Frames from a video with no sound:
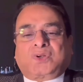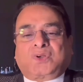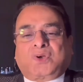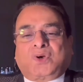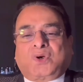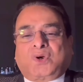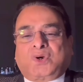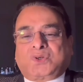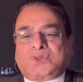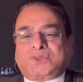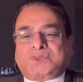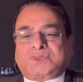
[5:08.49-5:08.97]

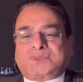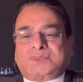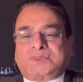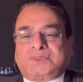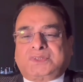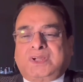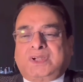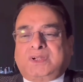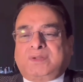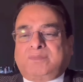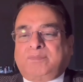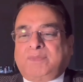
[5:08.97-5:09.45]
cords
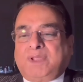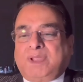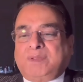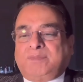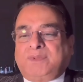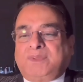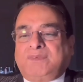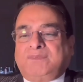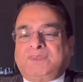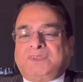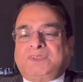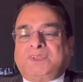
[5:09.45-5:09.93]
that may
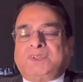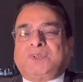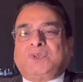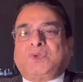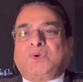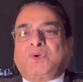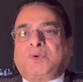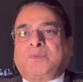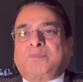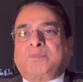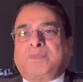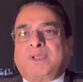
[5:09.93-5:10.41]
be within
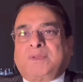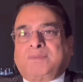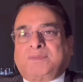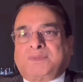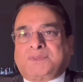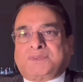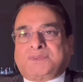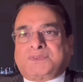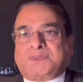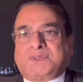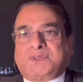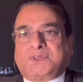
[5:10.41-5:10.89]
your
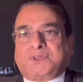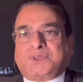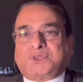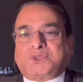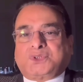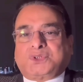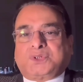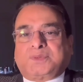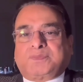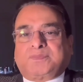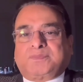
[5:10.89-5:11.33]
baby's reach.